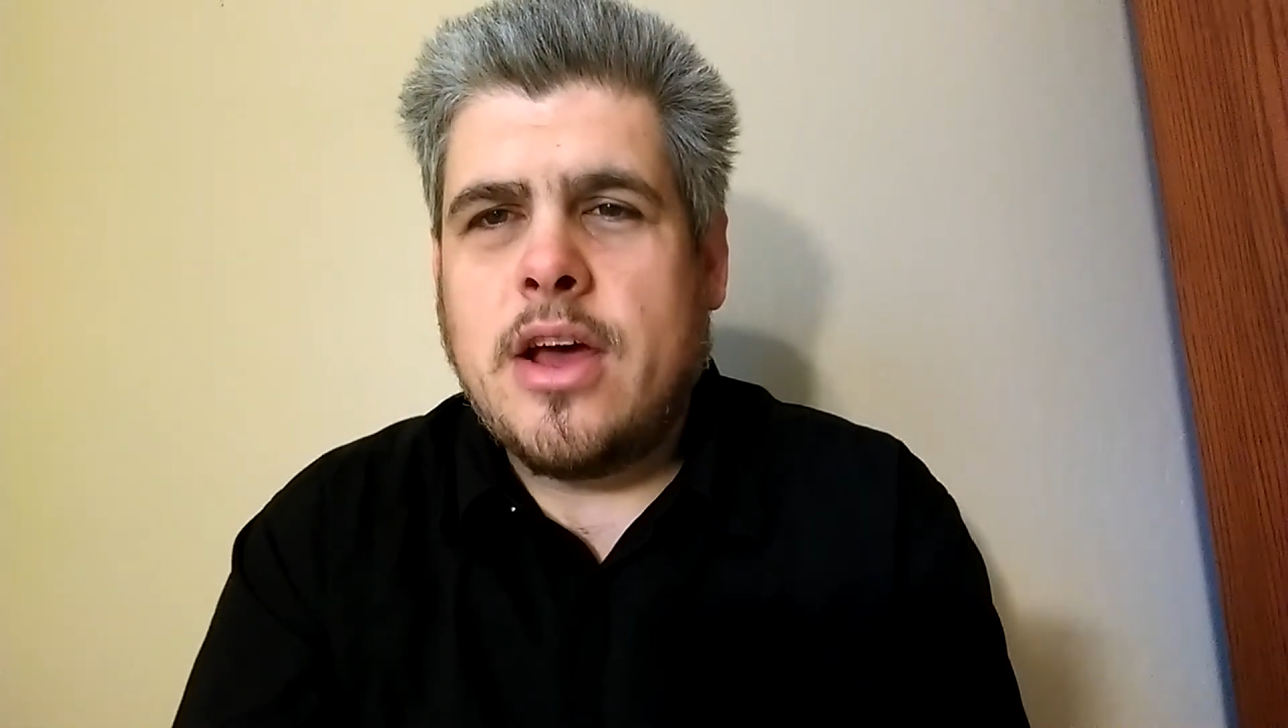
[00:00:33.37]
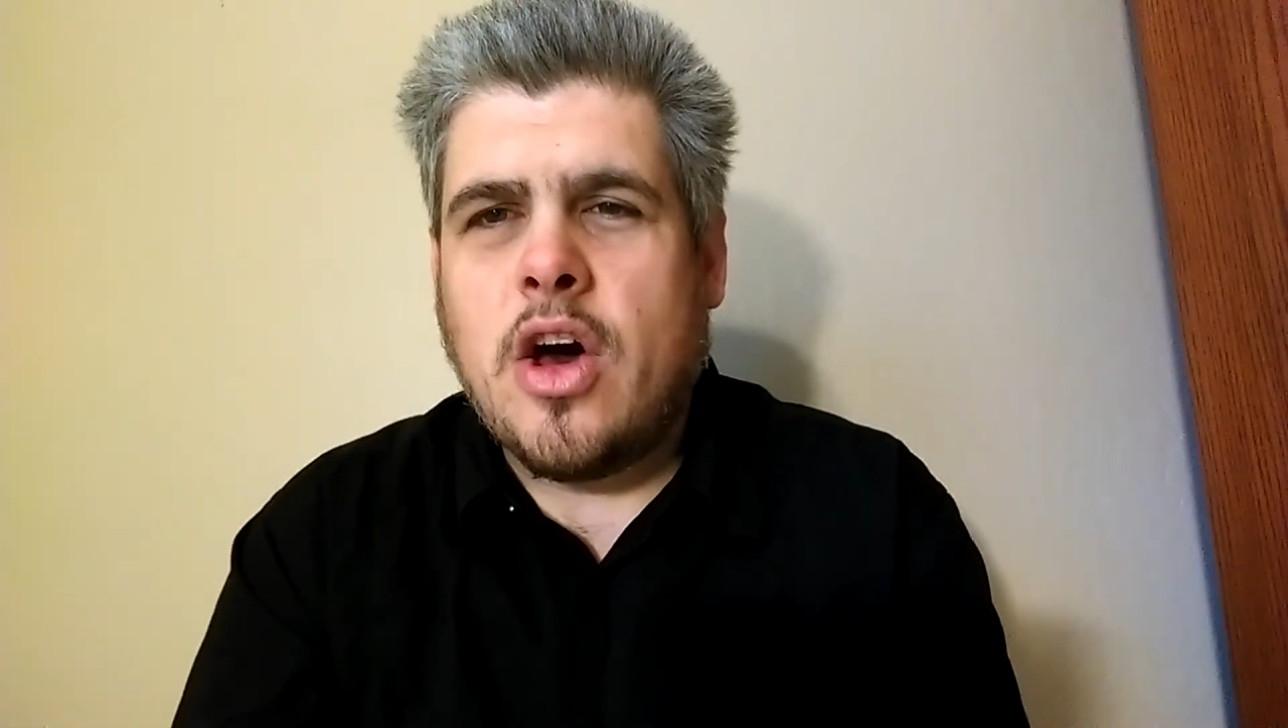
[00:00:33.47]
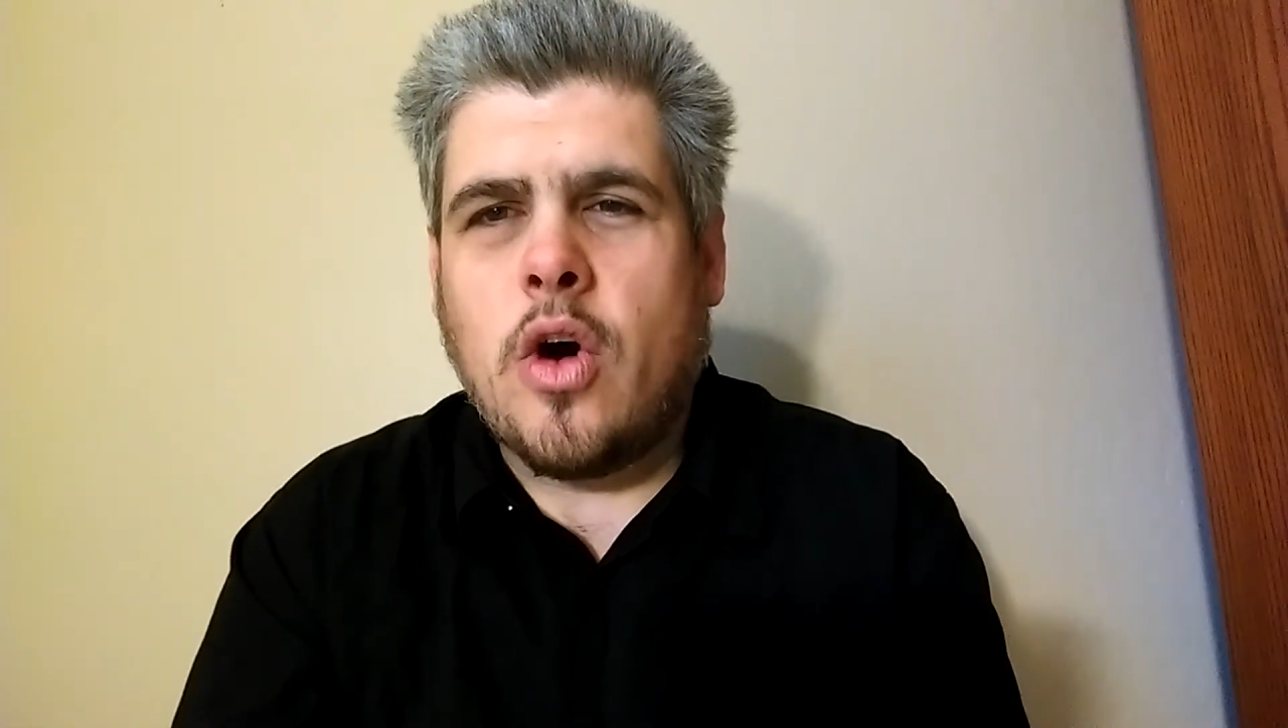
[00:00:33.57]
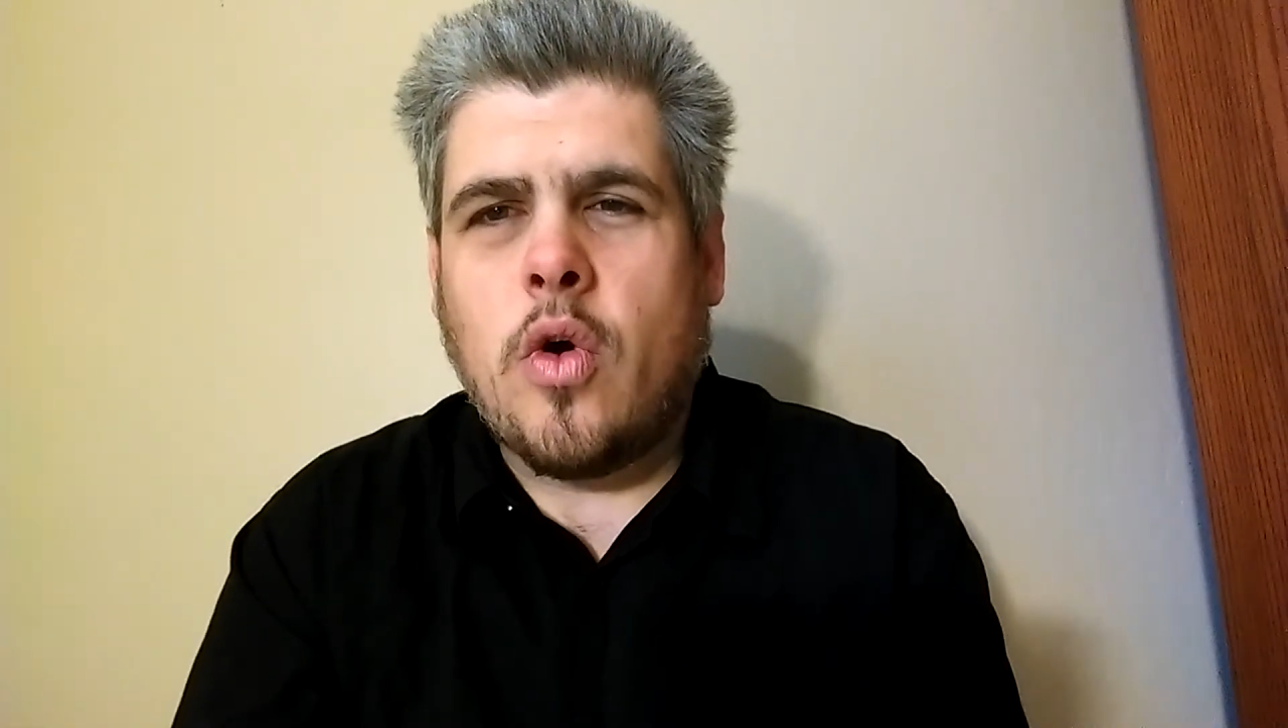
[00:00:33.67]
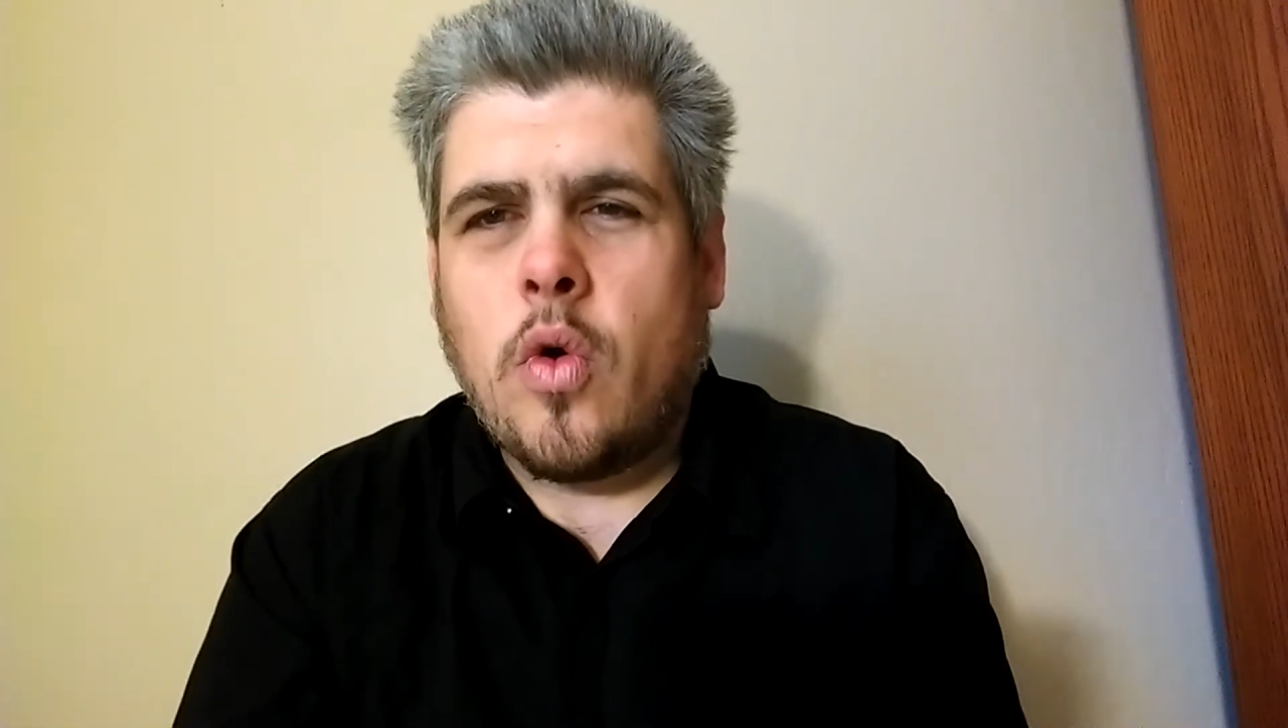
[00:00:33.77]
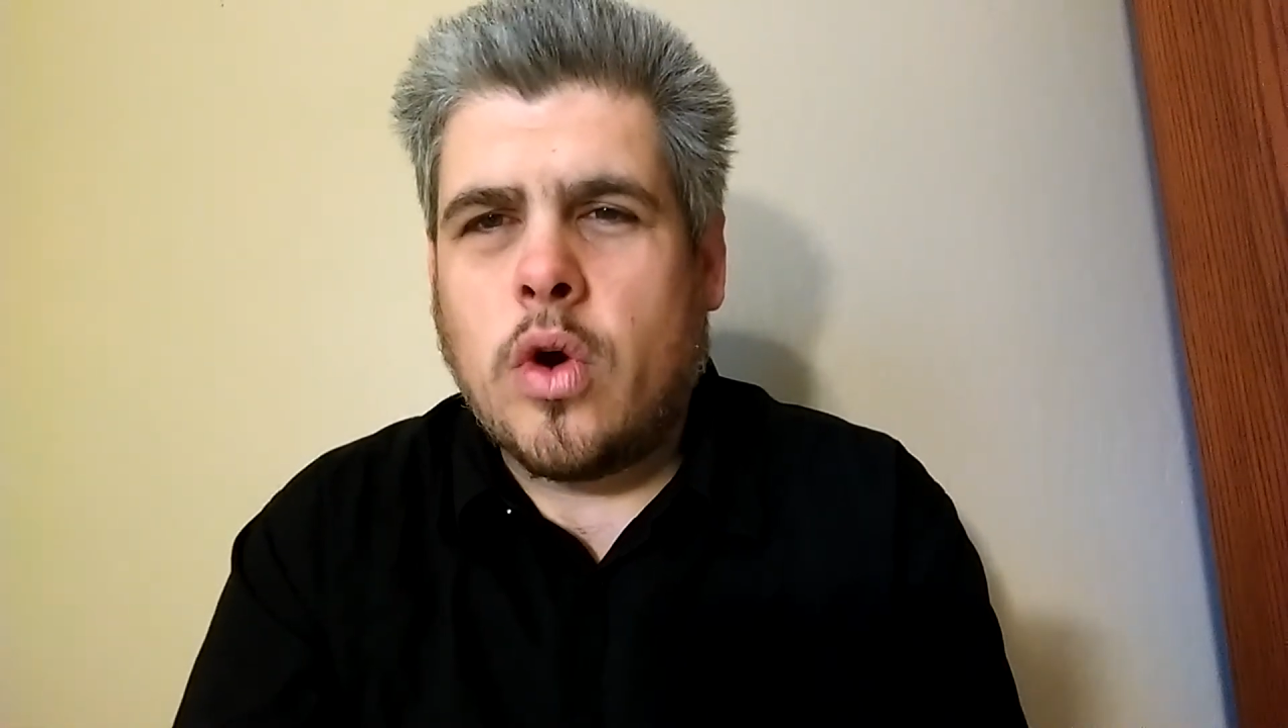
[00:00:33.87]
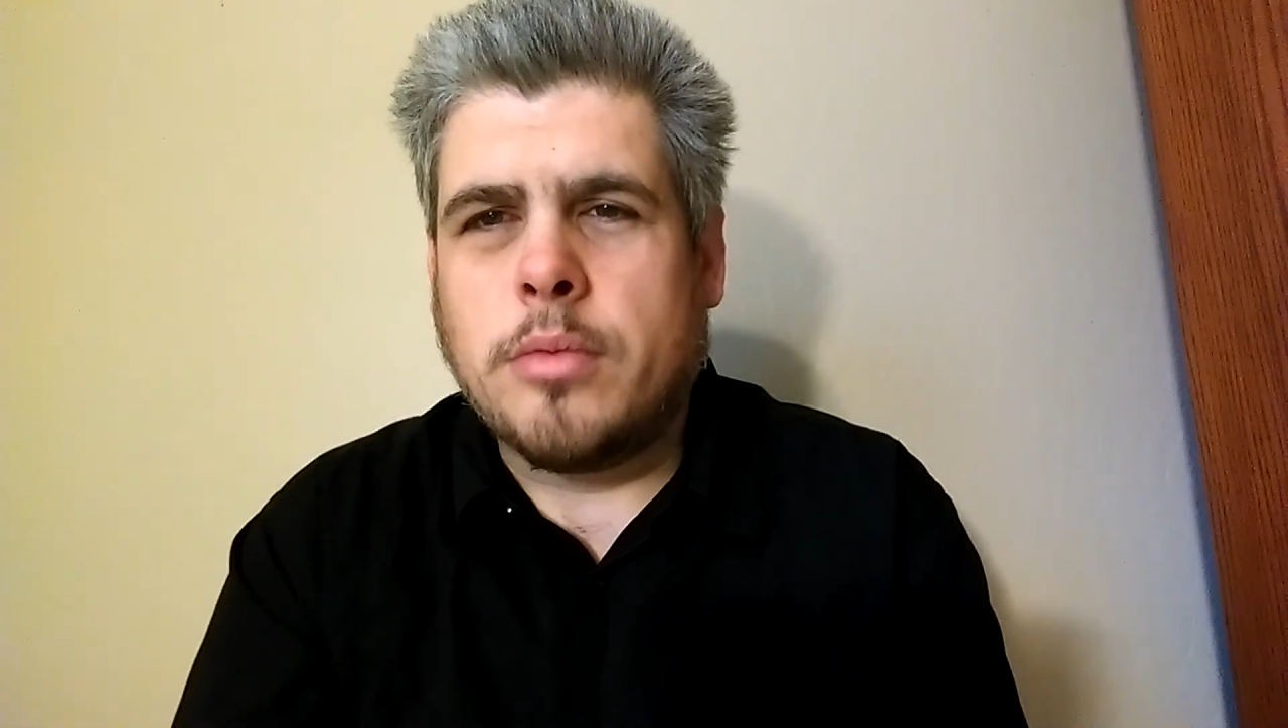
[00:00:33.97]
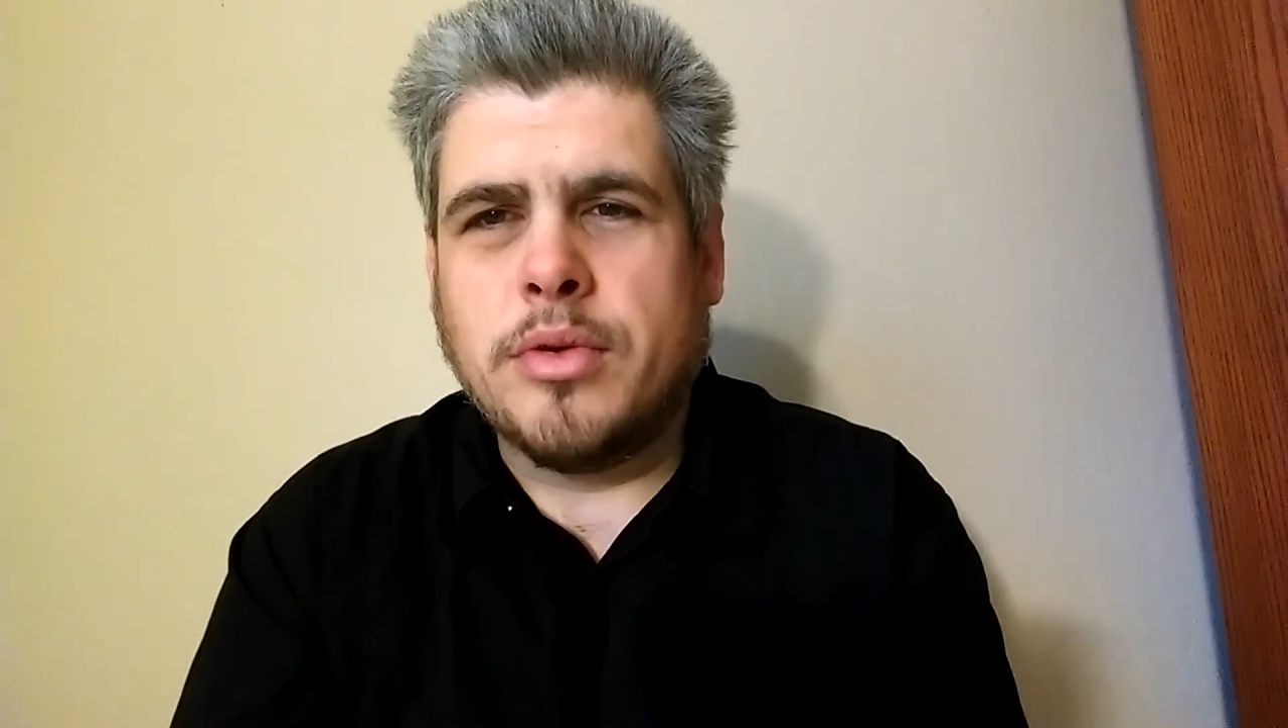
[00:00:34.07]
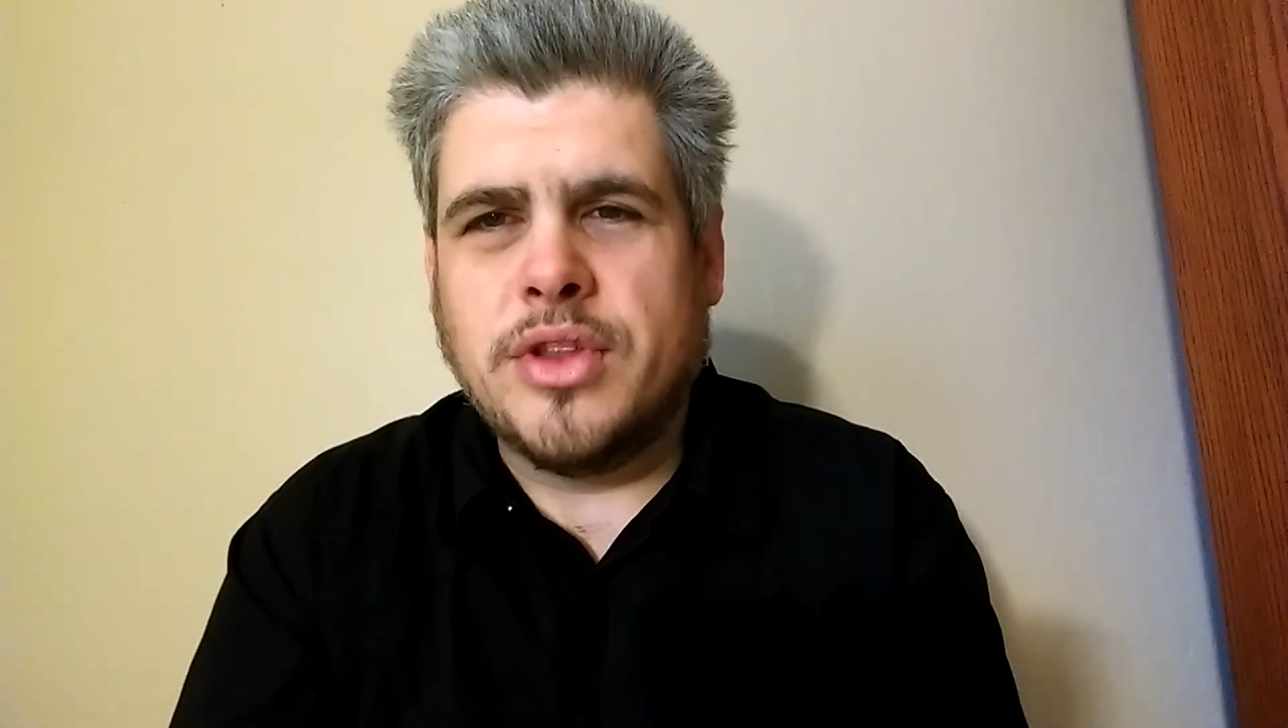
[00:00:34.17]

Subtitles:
a horrible